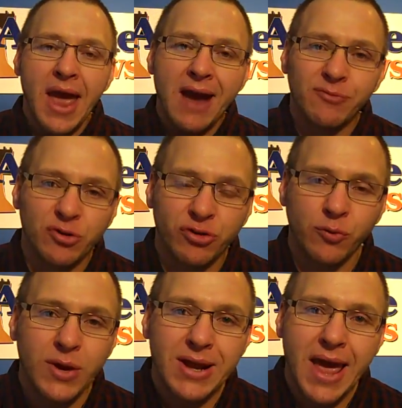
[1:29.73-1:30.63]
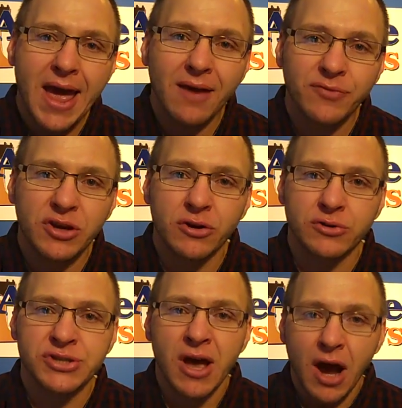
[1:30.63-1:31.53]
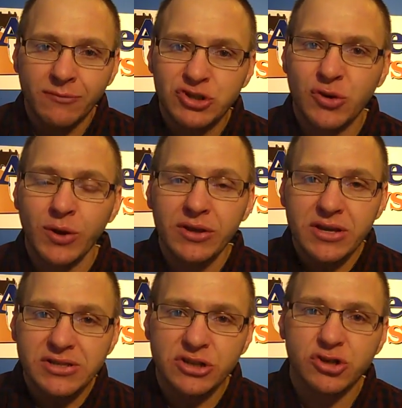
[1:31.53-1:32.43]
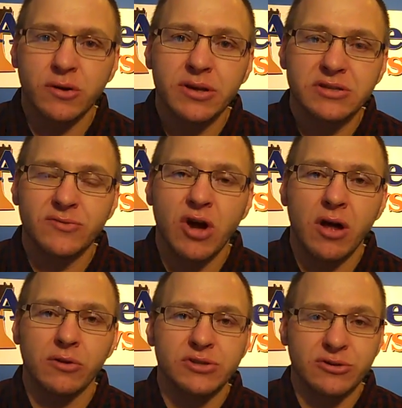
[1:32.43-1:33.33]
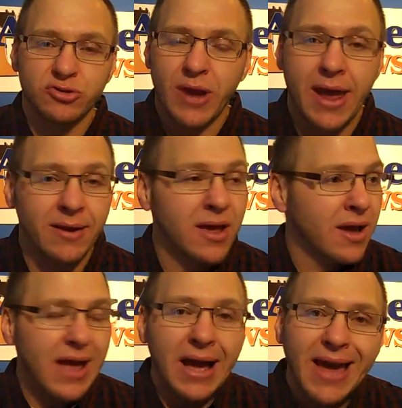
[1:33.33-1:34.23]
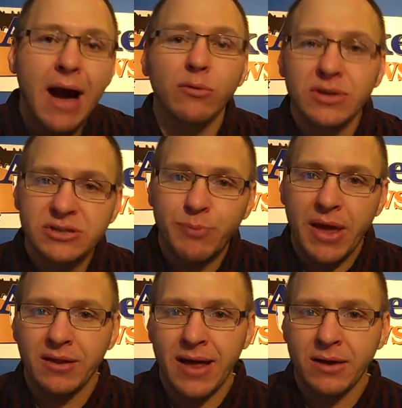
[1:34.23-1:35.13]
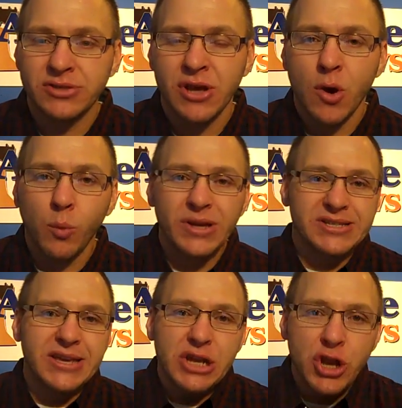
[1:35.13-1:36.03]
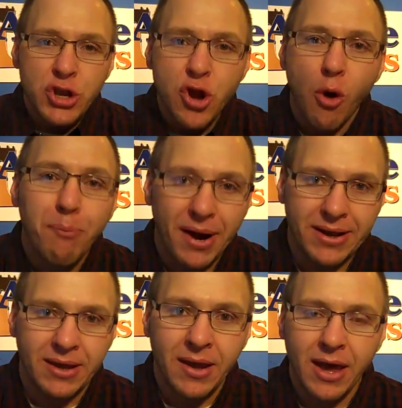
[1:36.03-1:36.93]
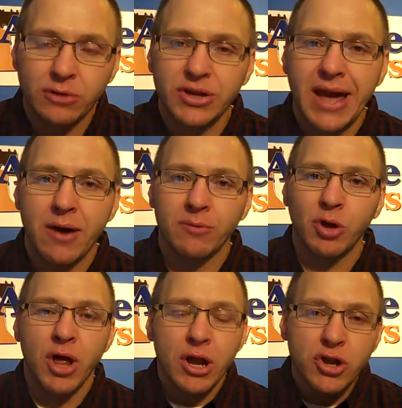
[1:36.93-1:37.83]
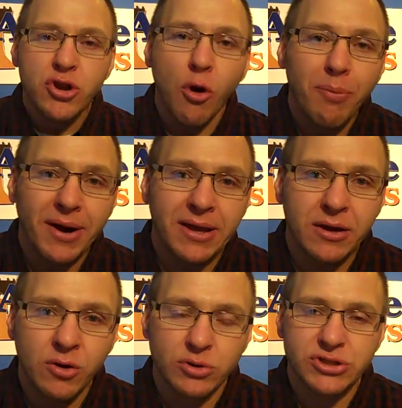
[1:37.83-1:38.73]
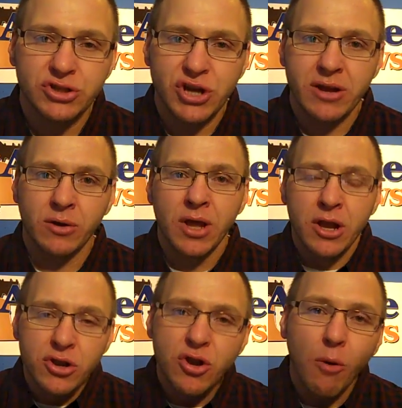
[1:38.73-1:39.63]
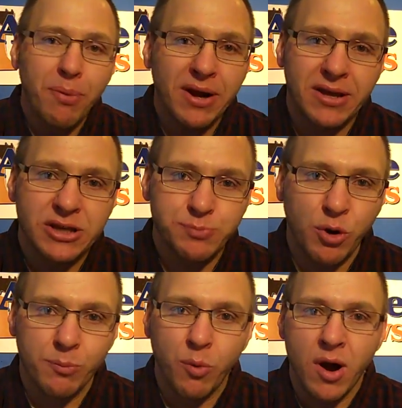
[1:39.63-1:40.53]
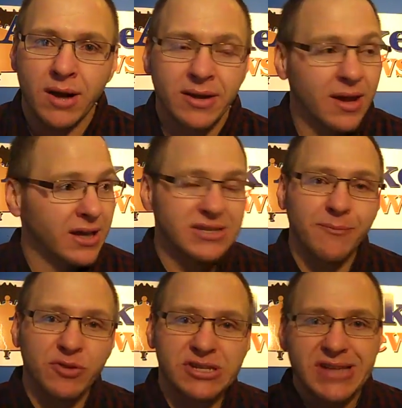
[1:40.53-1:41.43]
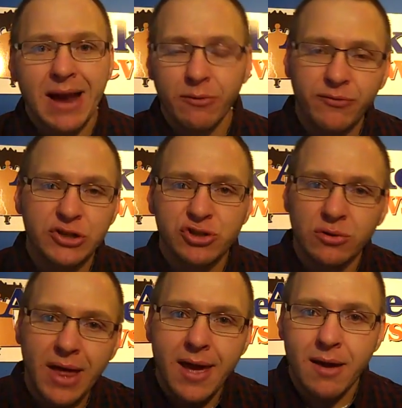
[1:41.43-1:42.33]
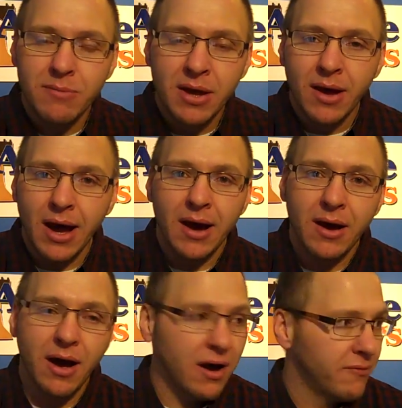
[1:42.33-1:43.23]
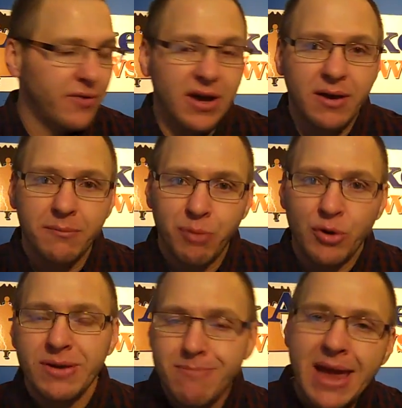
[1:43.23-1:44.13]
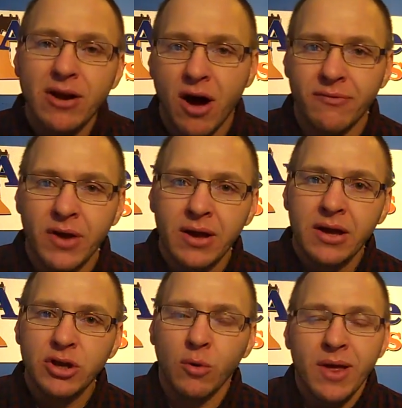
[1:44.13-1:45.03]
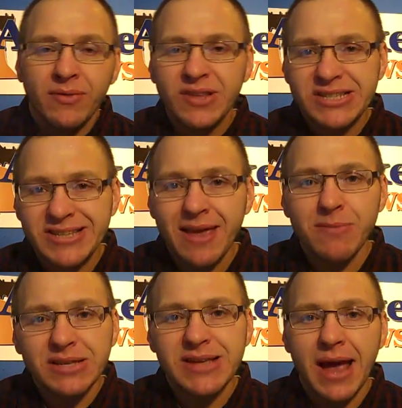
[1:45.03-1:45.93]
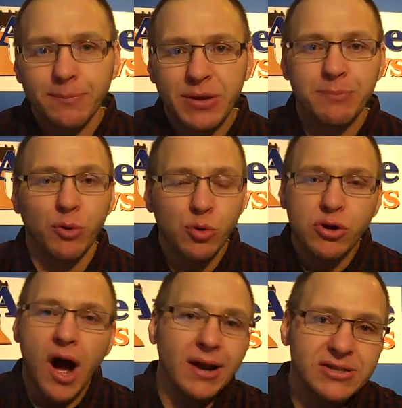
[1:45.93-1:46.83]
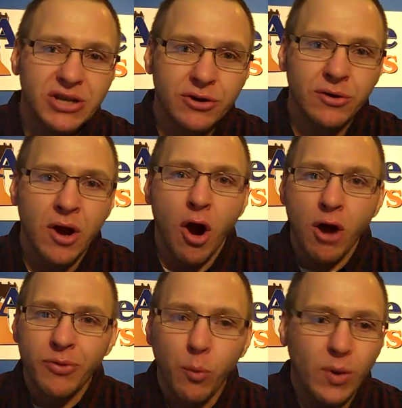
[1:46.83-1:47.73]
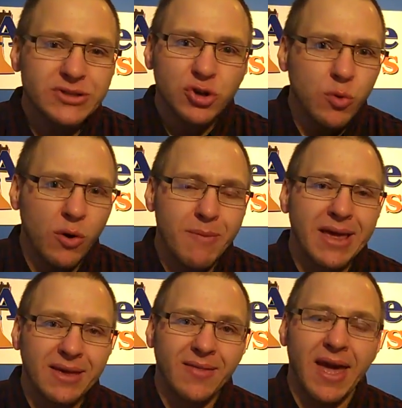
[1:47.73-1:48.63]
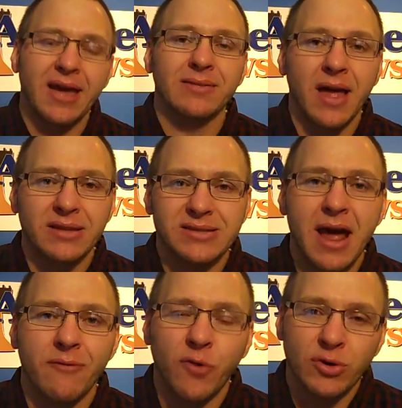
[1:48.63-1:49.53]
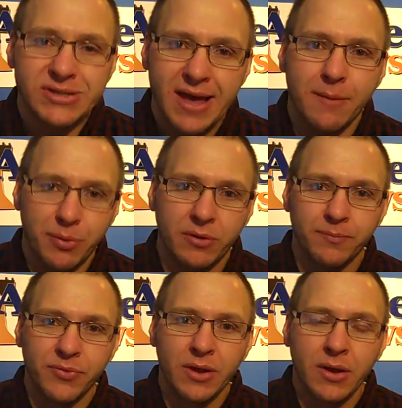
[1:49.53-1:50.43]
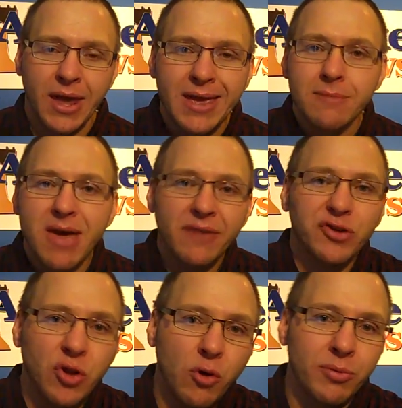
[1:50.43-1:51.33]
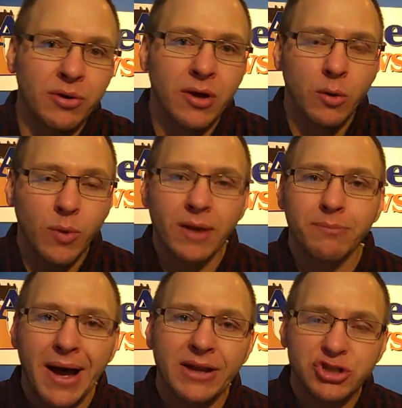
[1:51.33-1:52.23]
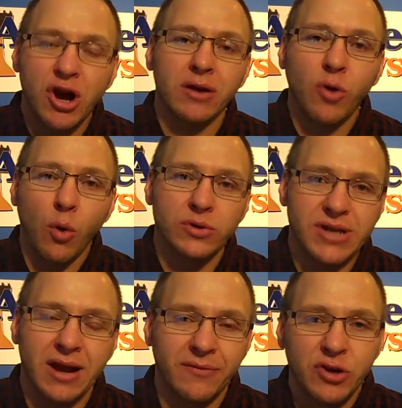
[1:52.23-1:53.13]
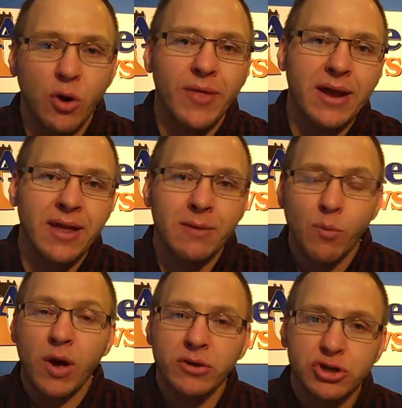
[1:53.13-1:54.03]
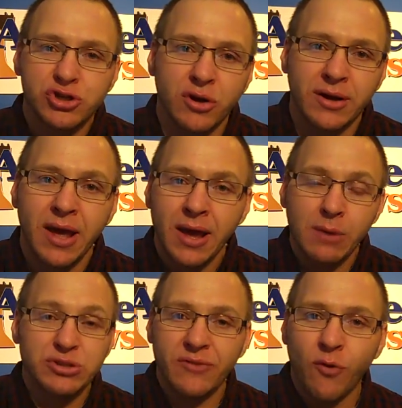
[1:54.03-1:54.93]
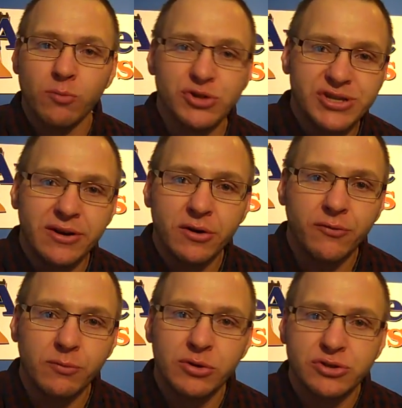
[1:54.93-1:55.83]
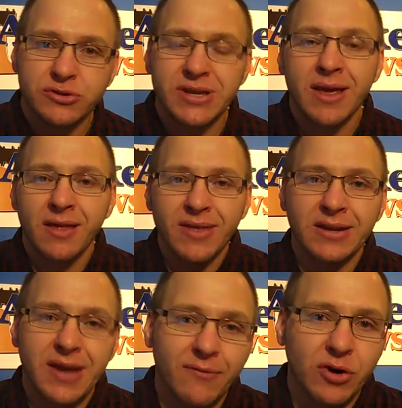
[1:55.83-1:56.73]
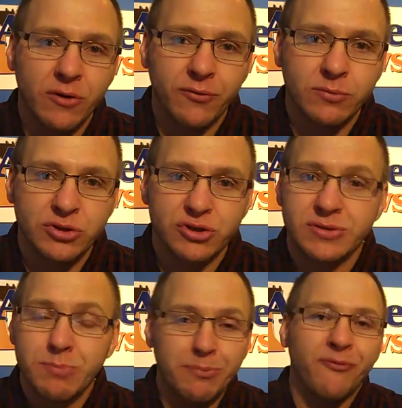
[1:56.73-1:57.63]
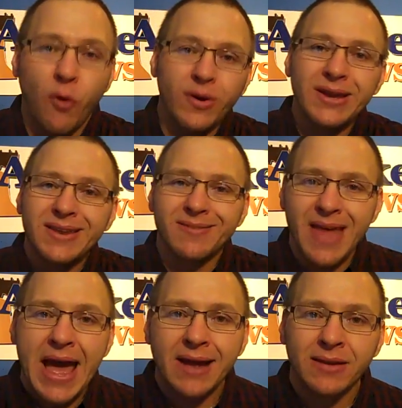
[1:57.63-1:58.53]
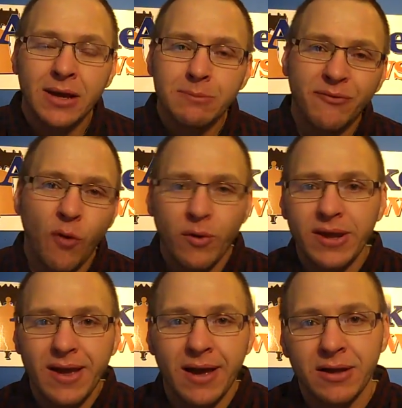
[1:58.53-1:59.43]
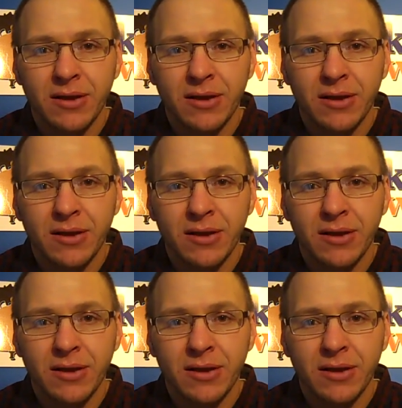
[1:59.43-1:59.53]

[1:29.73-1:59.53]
After 3.5 years of trillions and trillions of dollars and countless bailouts, we see nobody held accountable. Nobody goes to jail. Nobody is perp-walked, except for the sacrificial lamb of Bernie Madoff. You know, the same exact people who got us here are the ones who are making the headlines now. For example, MF Global, run by John Corzine. If you know that name, well, you should. He was a former senator from New Jersey, then governor from New Jersey. But before he did that, before he